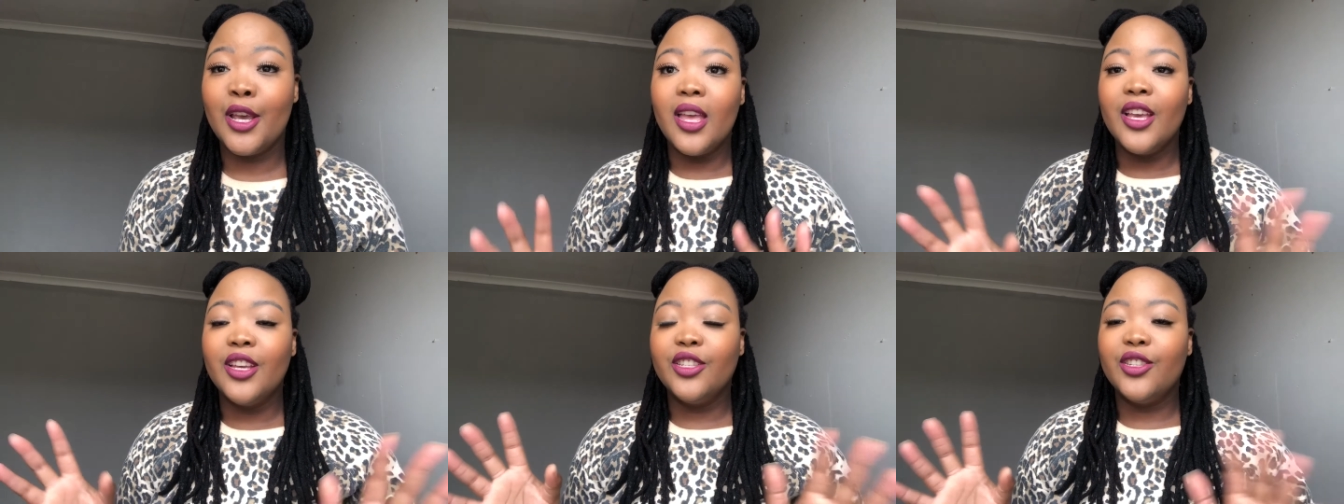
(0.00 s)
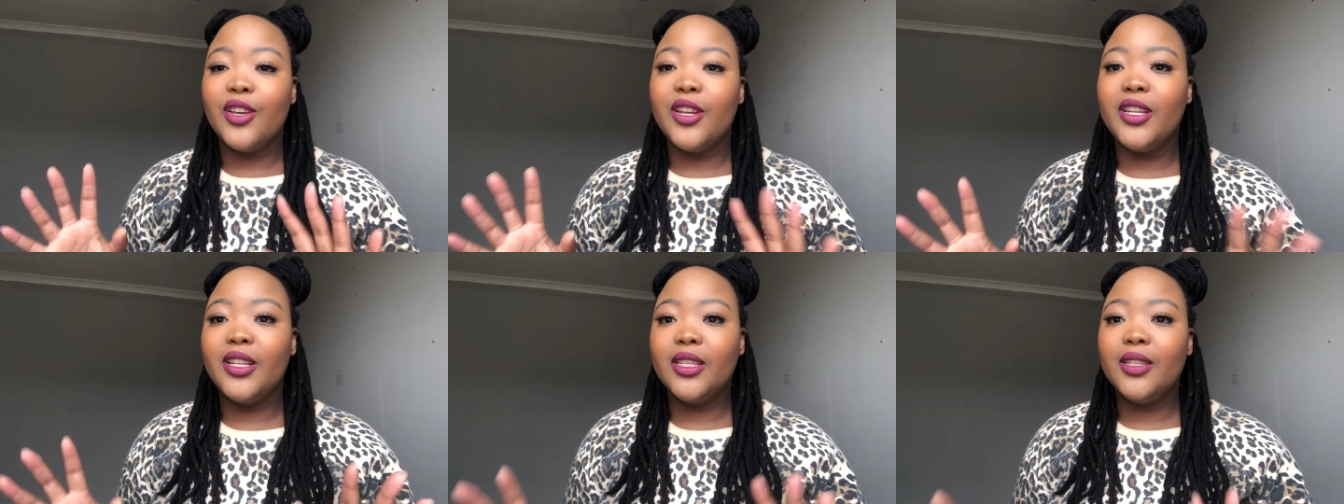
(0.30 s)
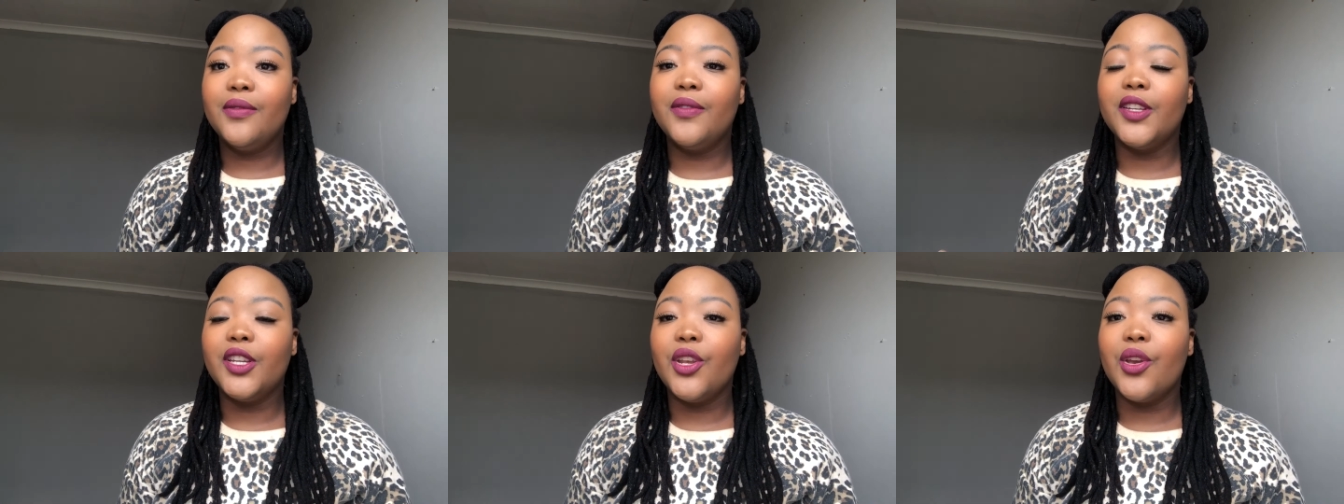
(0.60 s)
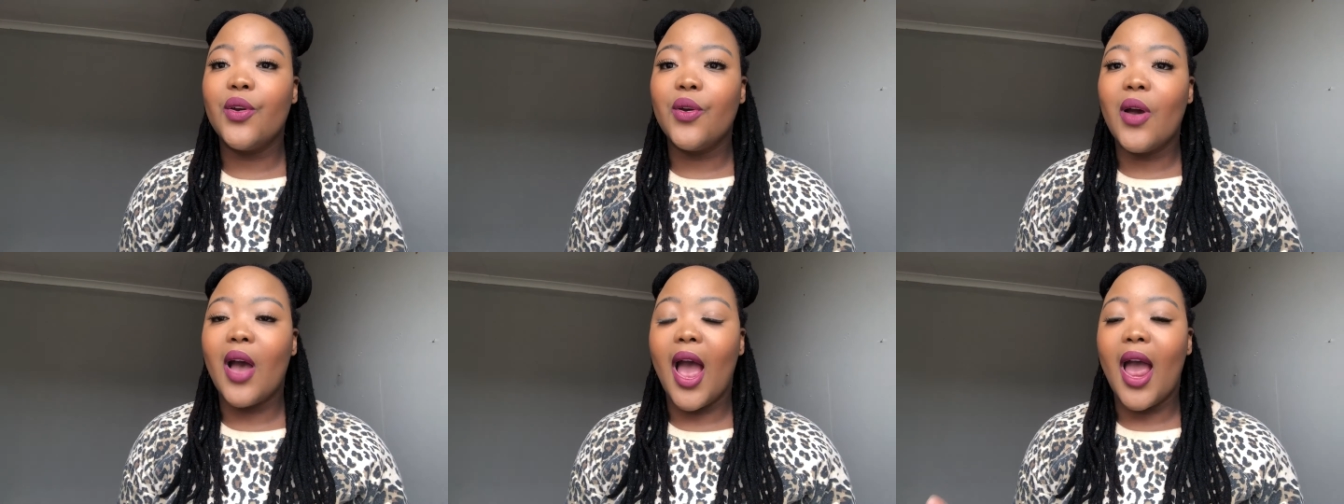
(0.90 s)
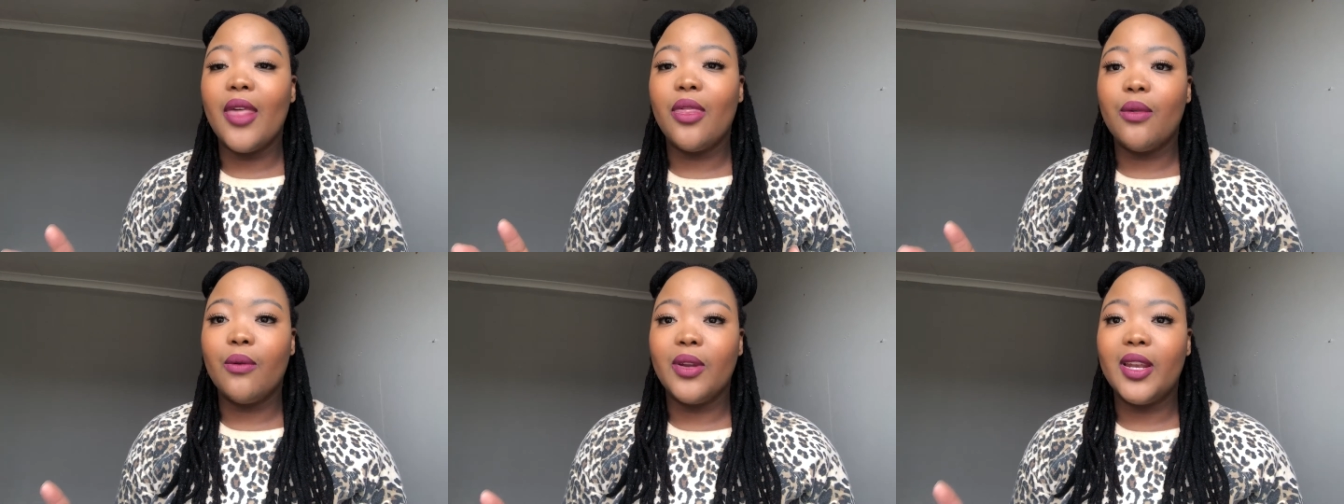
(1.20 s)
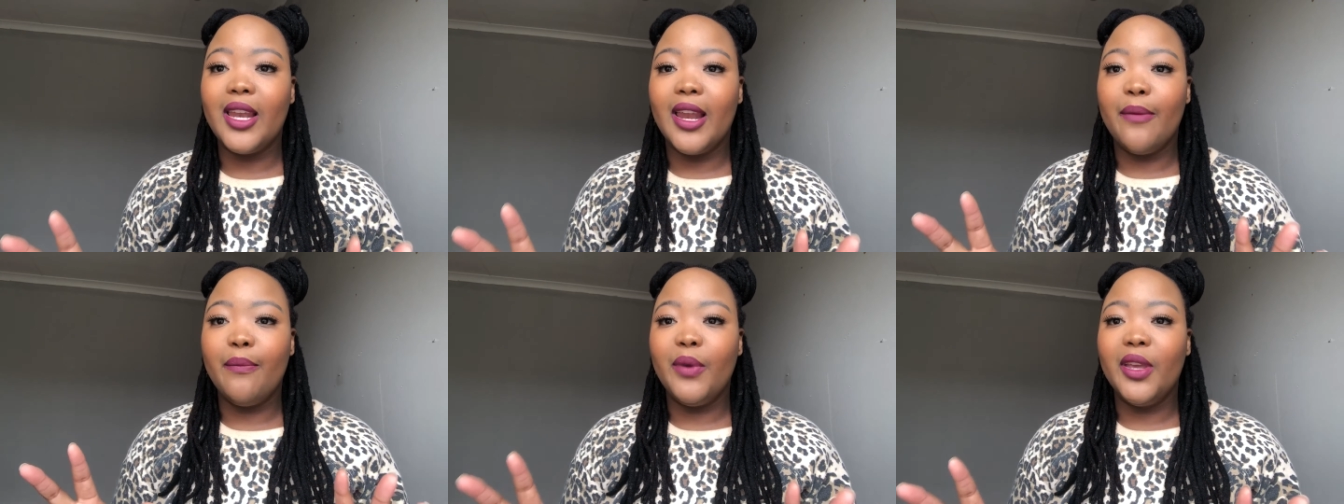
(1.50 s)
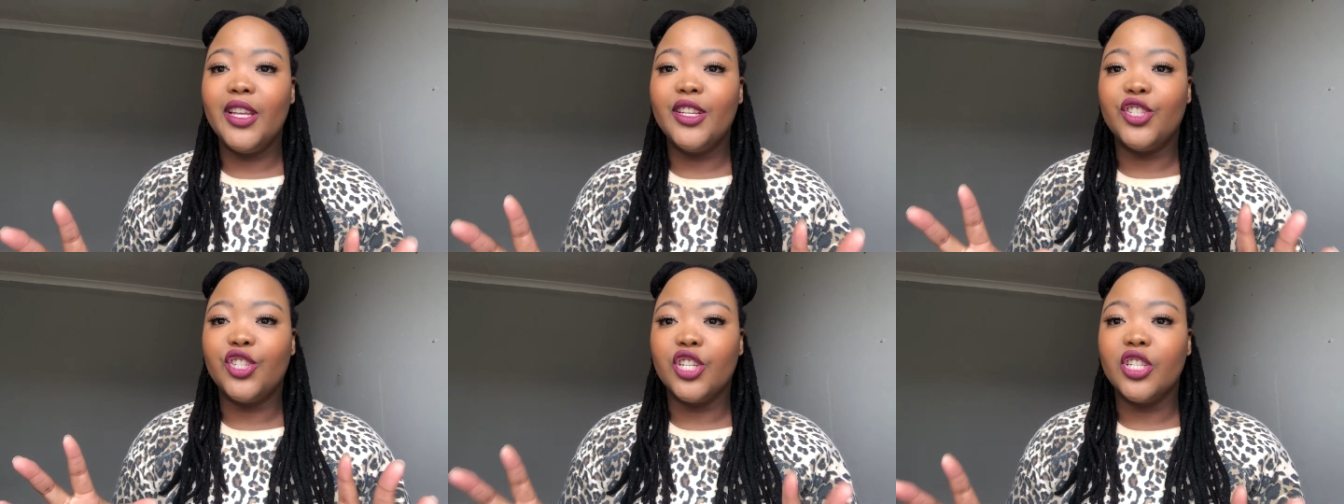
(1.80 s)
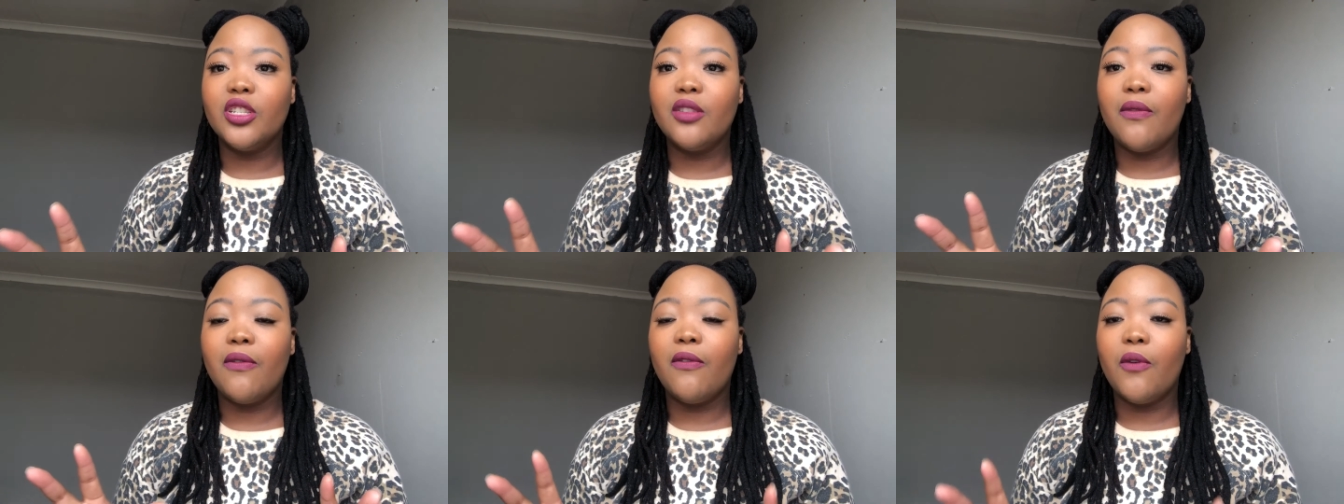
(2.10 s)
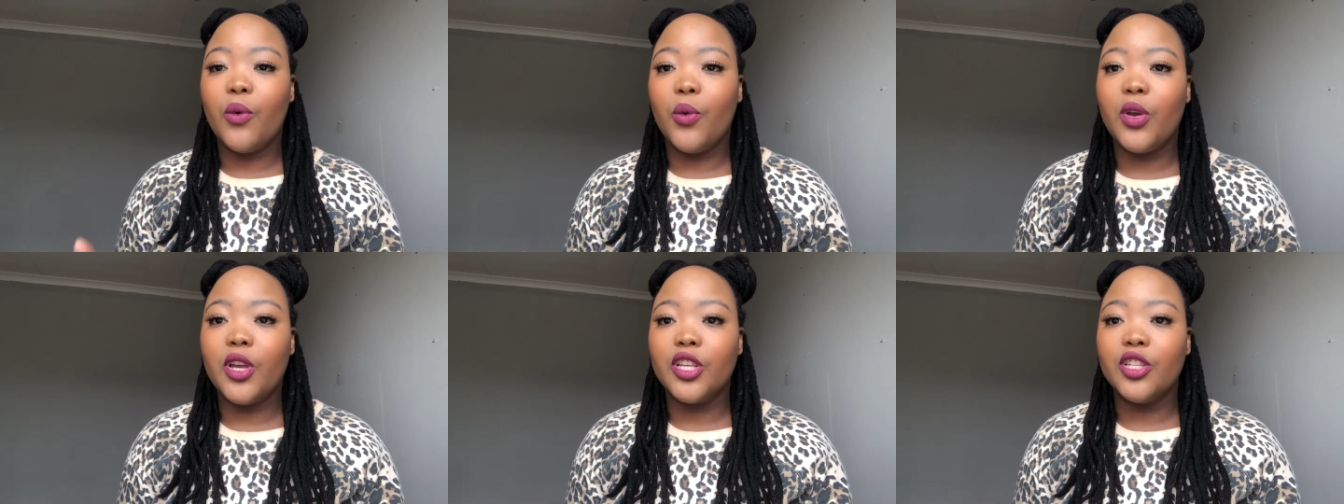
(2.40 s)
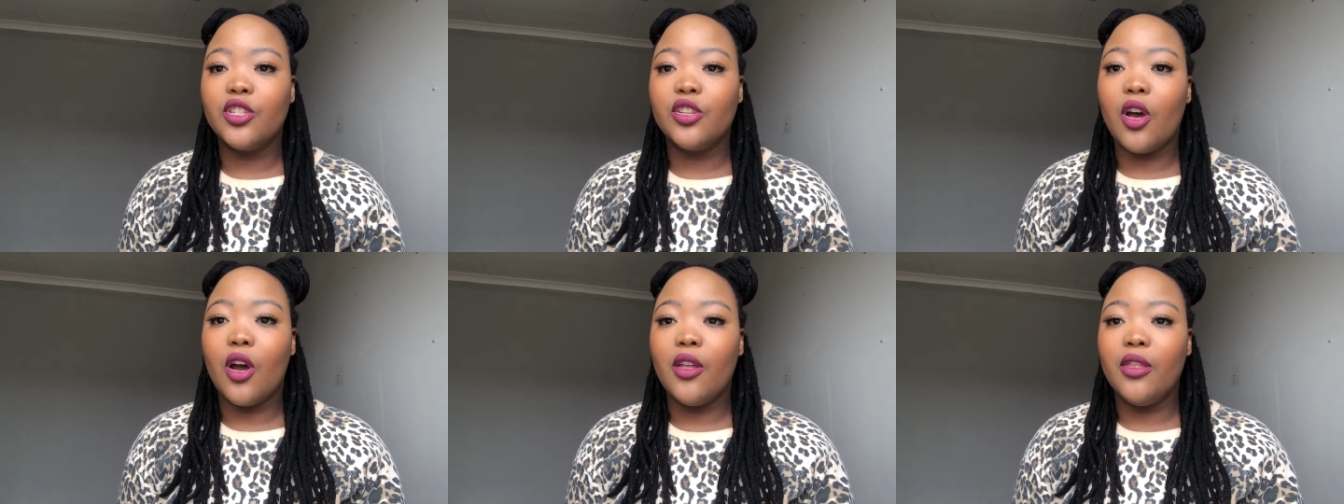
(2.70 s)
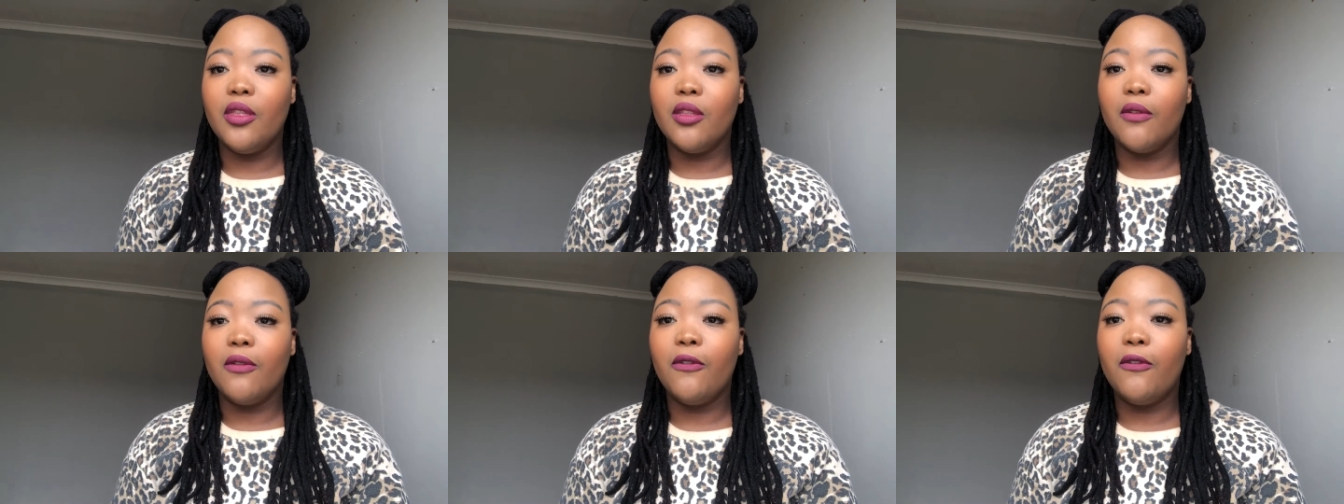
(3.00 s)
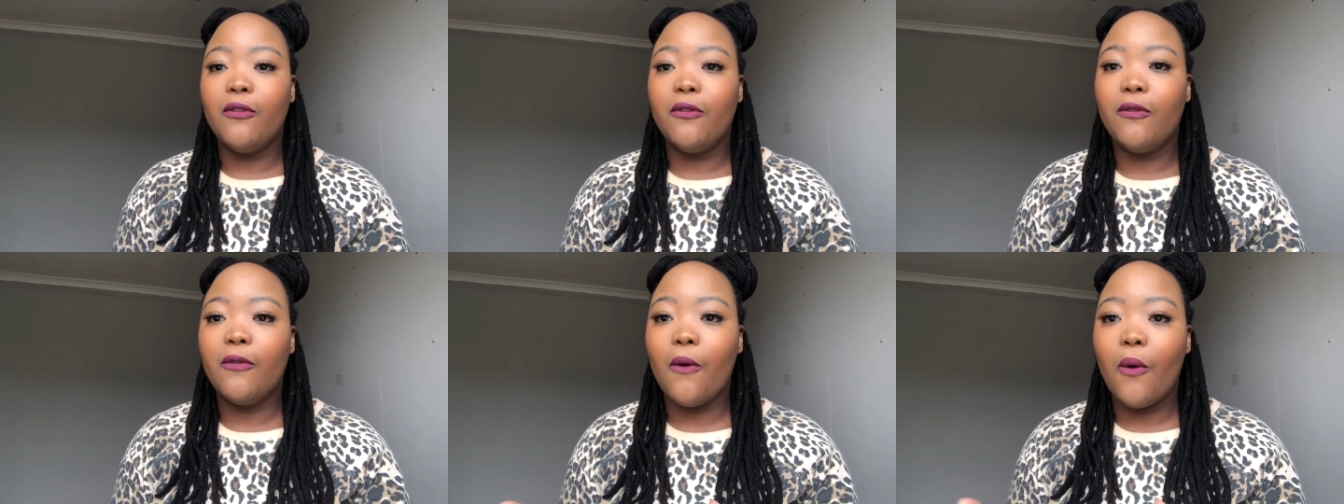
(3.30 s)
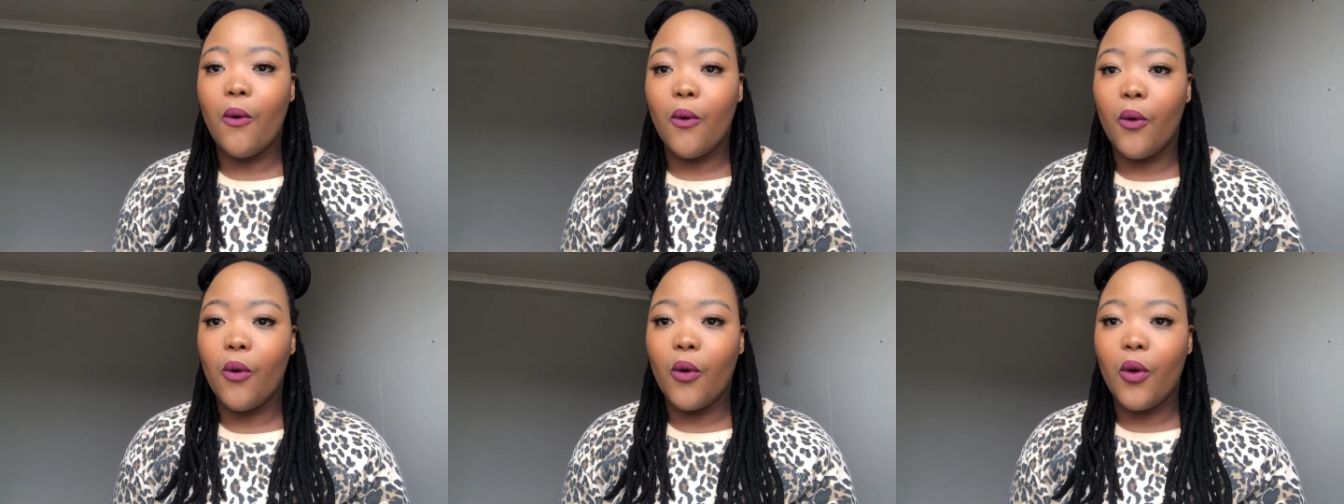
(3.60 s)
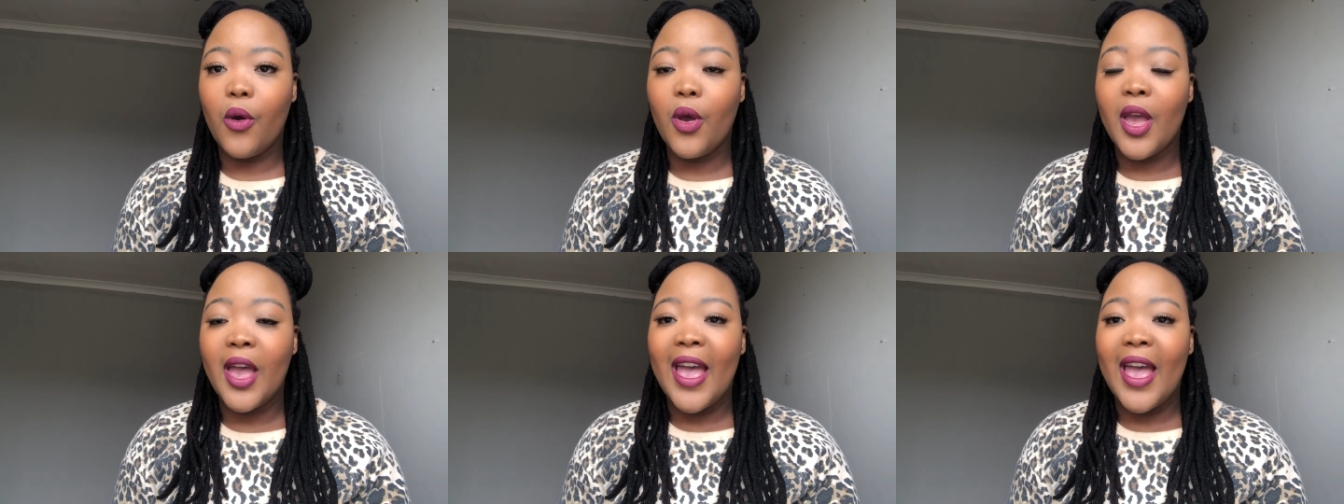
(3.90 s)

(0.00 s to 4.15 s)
So in this video, I thought let me just focus on the 4